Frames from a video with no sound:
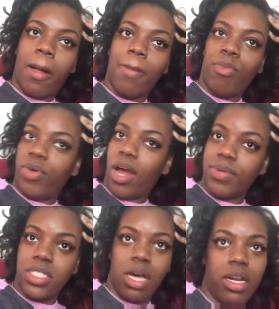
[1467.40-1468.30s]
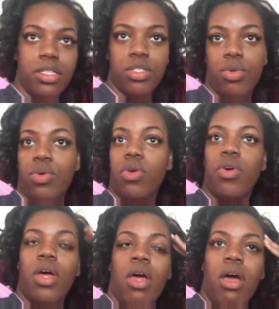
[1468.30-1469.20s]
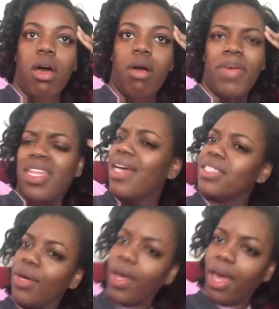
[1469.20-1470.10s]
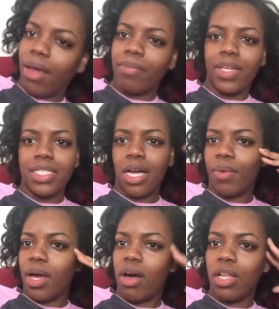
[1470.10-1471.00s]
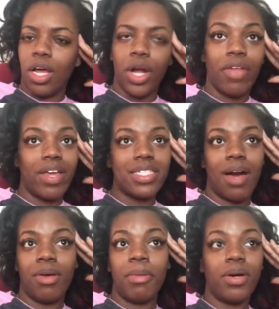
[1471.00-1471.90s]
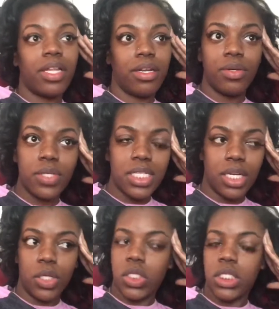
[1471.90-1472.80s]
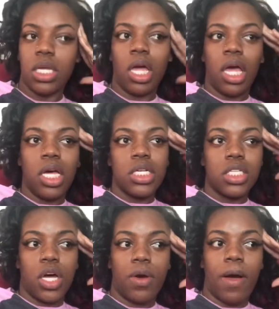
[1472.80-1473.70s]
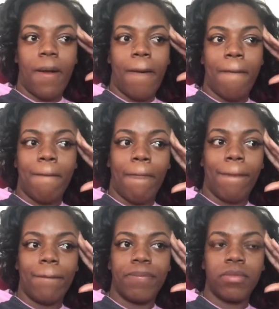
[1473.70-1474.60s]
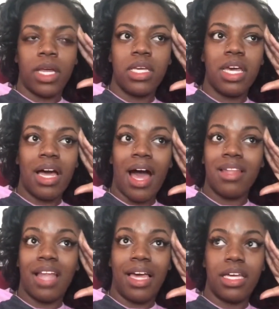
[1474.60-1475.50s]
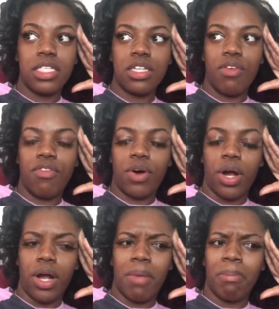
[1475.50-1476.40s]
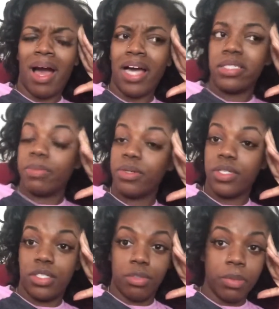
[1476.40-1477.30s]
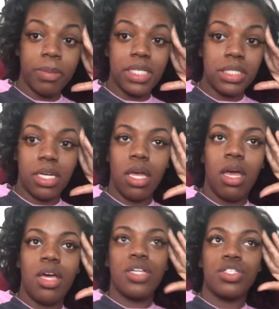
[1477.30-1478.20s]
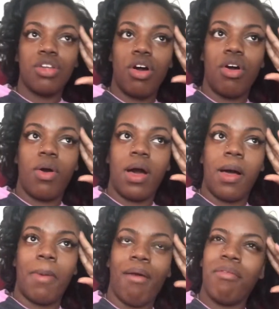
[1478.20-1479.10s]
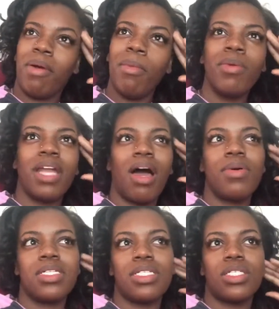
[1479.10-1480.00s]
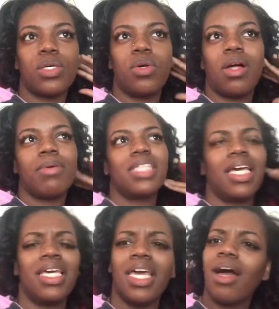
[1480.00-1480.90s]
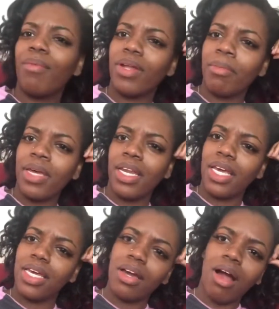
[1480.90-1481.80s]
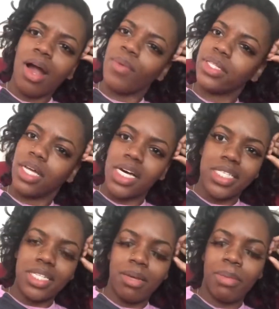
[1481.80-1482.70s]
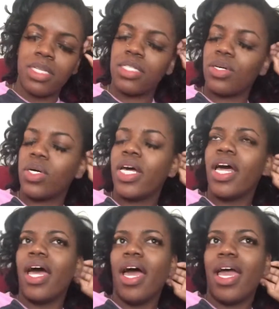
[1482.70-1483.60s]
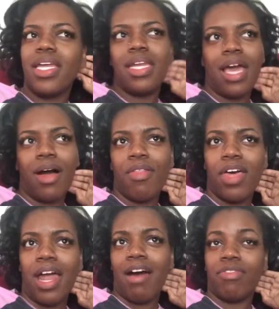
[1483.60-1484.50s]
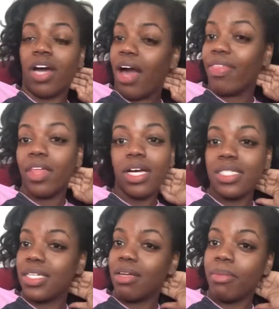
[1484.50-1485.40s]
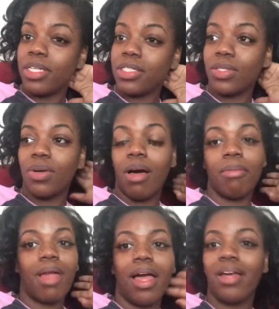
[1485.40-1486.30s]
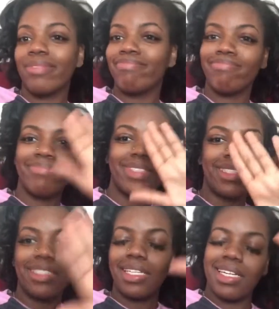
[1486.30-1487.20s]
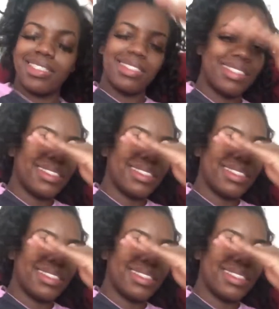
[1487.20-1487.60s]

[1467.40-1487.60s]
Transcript: what I was taught in school. And that's okay. That's how we all learn. That's how we build clinical skills. So yeah, I like it so far. My hospital is super busy. So I remember when I was in school, I was like, yeah, I want to be in the ER. I want the hustle and bustle. And now that I've gotten the hustle and bustle, I'm like, let's